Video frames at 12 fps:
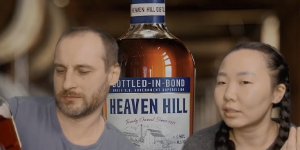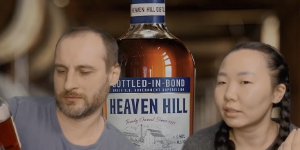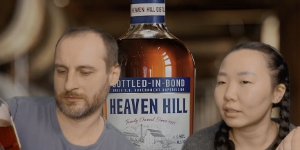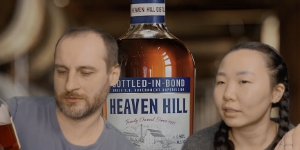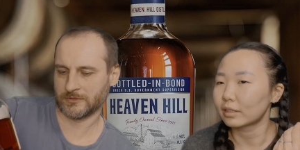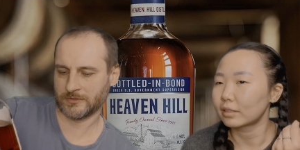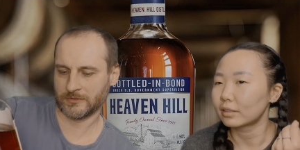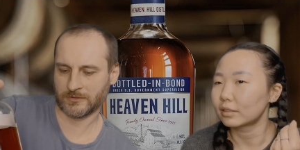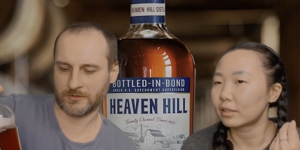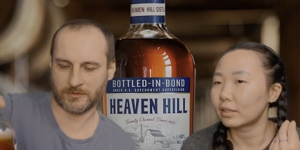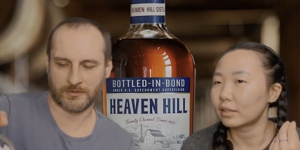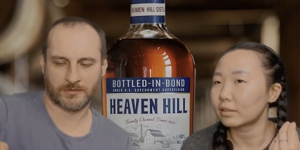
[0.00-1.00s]
Speaker 1: like
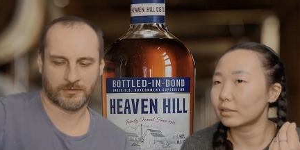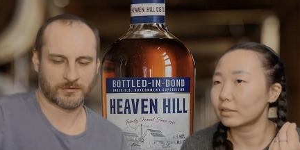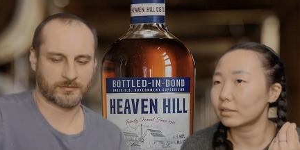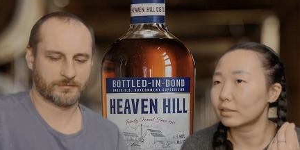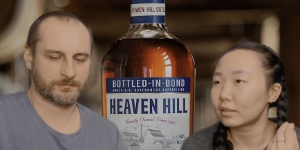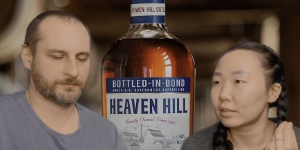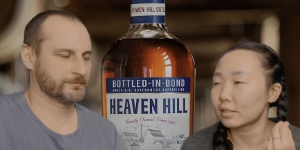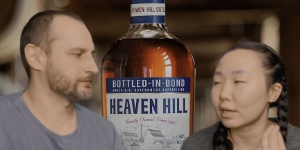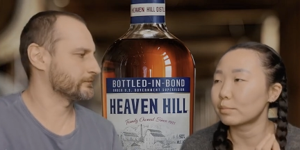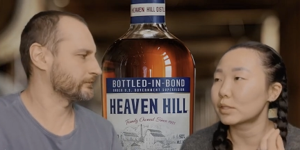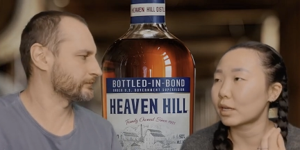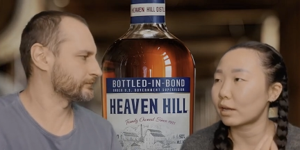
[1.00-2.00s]

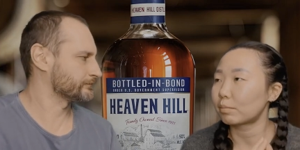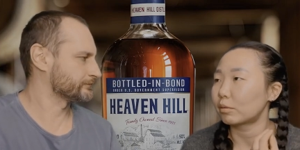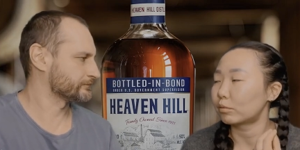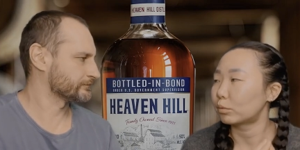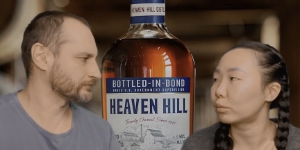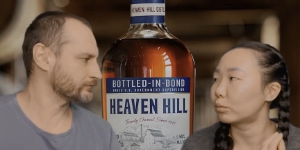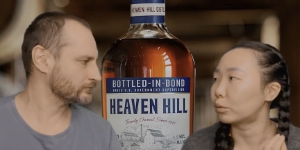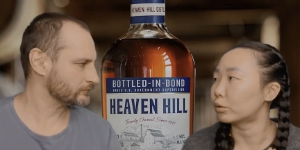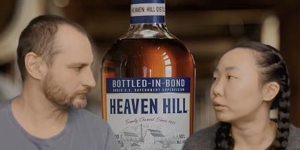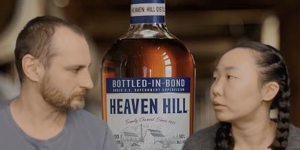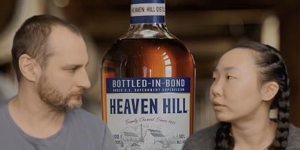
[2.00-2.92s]
some type of wood.